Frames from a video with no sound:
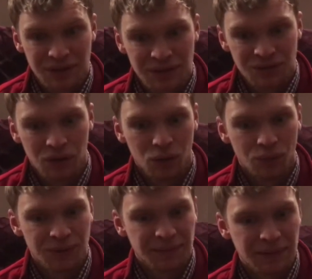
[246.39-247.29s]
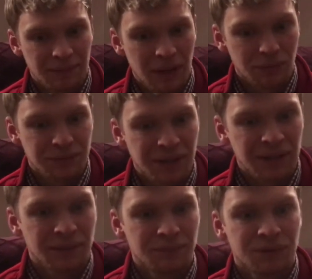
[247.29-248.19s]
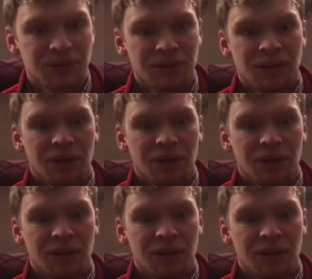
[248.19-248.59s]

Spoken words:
It's not always been about games.